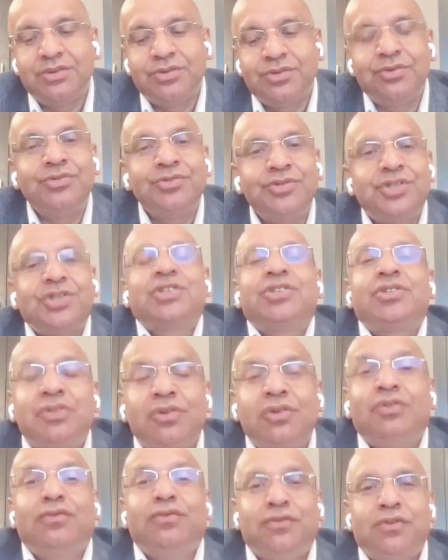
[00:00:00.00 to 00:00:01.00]
Don't just
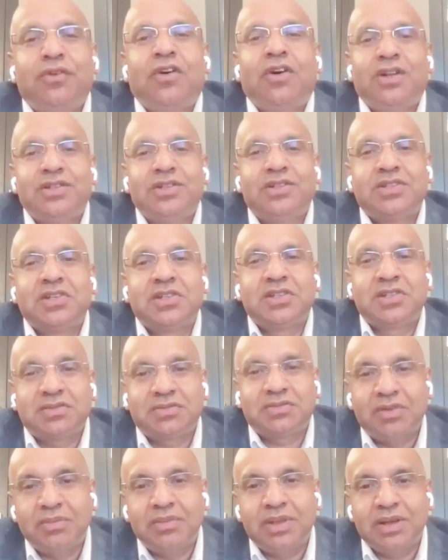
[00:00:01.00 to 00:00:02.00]
look for answers
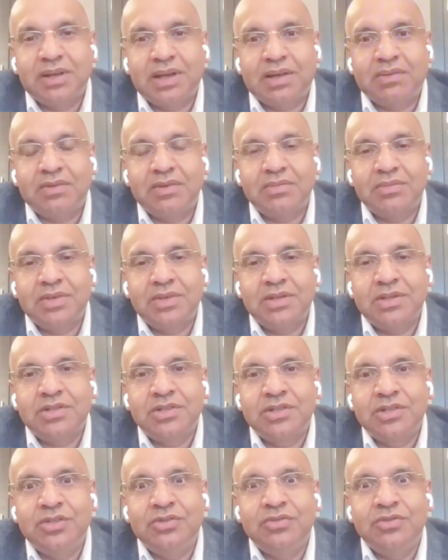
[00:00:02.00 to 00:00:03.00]
from the
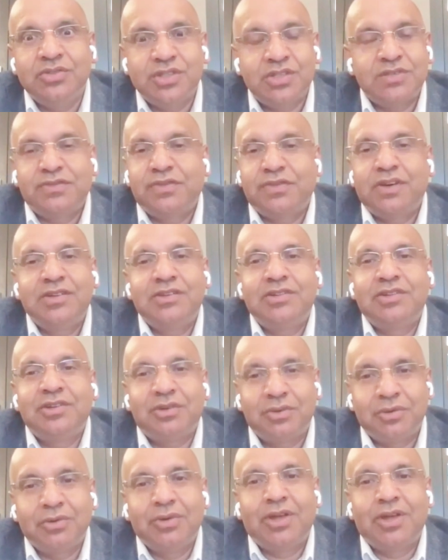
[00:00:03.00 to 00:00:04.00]
government. You just find
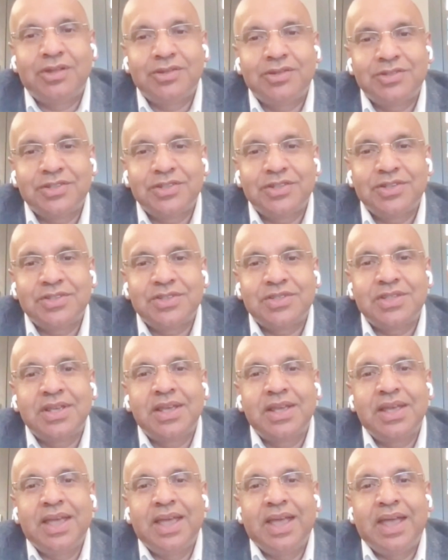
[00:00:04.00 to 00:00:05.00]
your own answers,
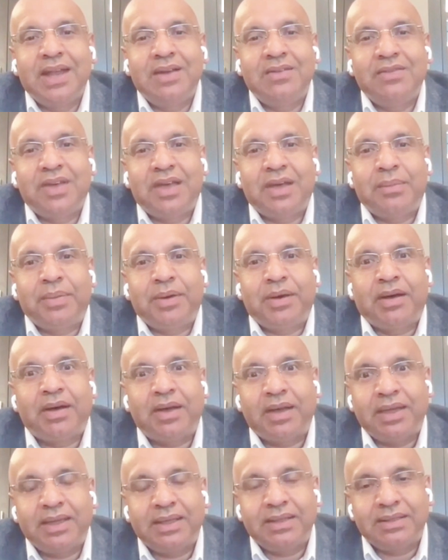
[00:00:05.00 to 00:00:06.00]
and
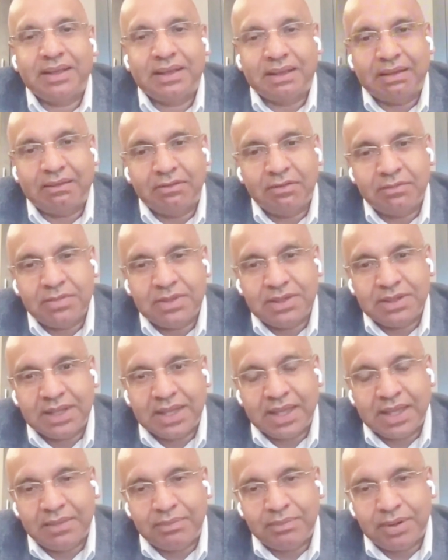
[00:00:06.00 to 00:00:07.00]
whereby the
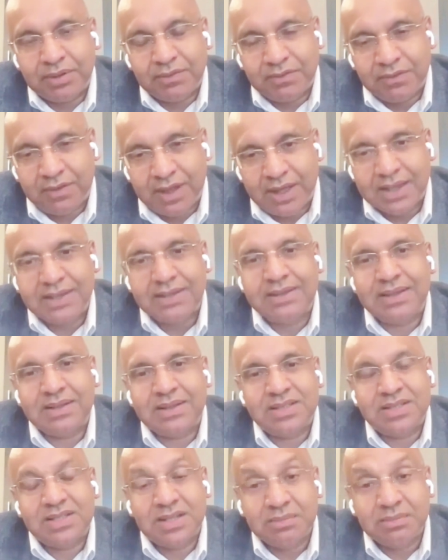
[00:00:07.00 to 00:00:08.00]
government can provide
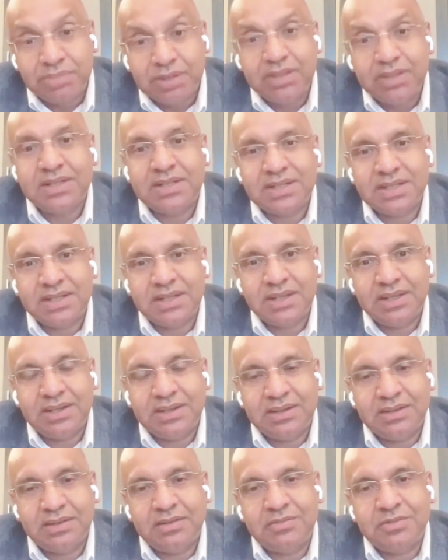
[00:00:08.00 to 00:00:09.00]
that stability
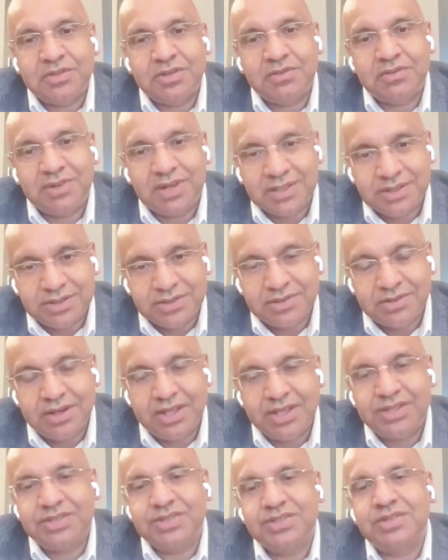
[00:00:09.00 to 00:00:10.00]
in terms of
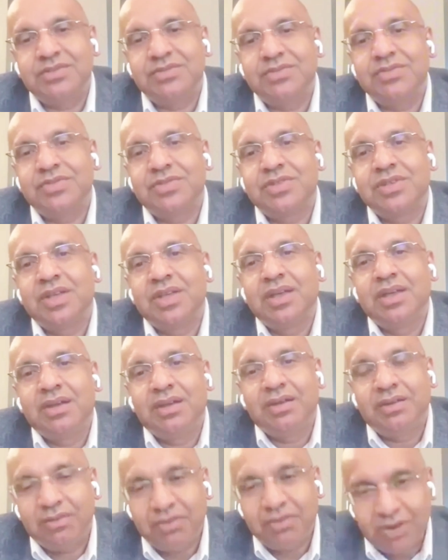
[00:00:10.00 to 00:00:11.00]
legislations,
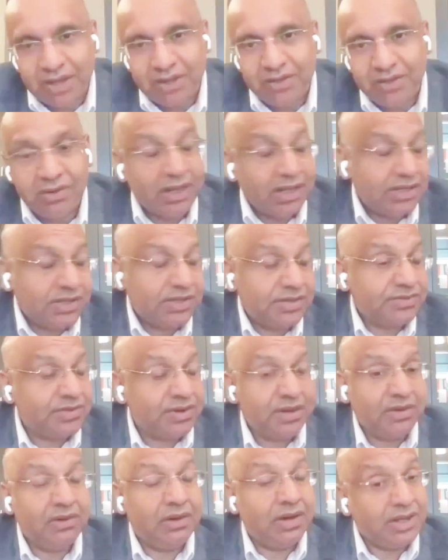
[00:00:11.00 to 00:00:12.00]

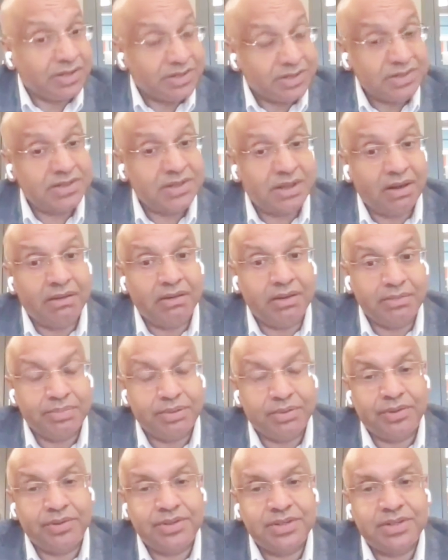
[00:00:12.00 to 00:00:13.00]
regulations. Regulations are
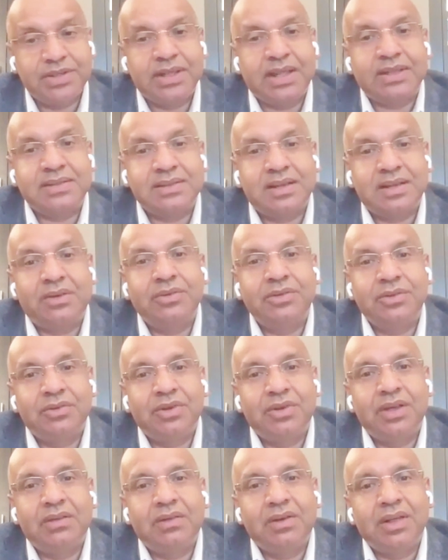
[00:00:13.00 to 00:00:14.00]
important. That's how you
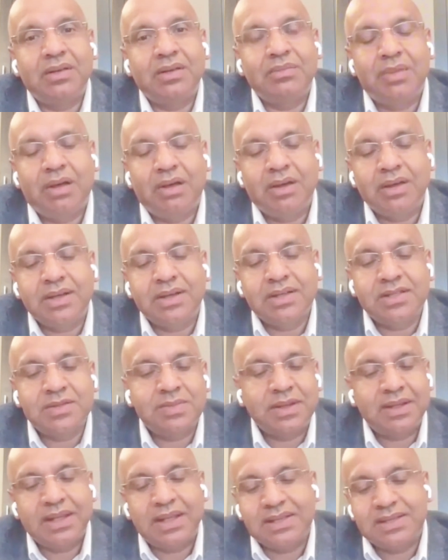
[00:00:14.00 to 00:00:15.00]
regulate markets,
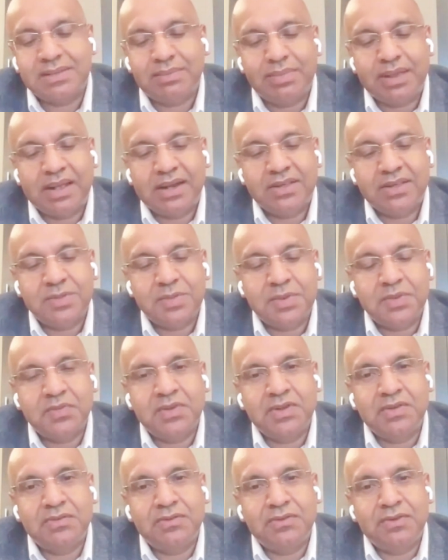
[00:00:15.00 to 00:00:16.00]
but there's a balance
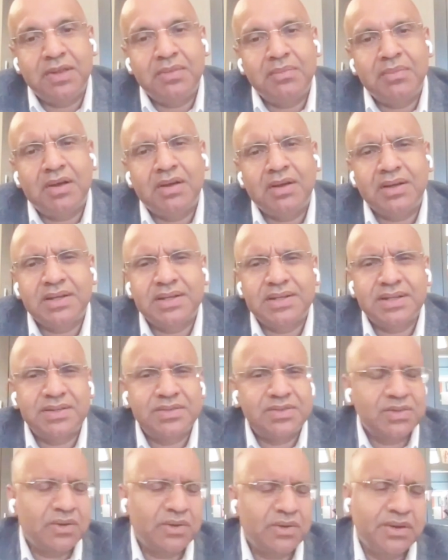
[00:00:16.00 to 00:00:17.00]
between free market
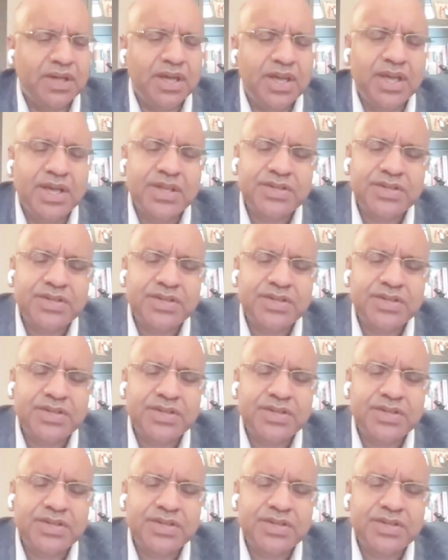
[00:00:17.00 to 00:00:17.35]
and so on.